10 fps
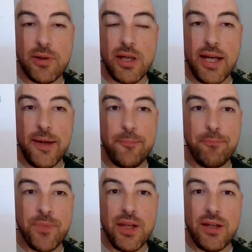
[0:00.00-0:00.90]

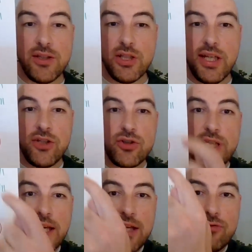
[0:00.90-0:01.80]
you literally
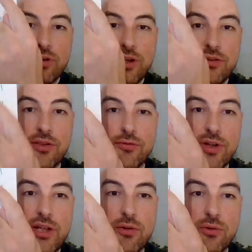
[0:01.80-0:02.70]
can write the
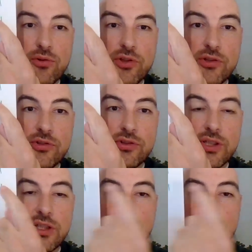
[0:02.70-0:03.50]
3 horses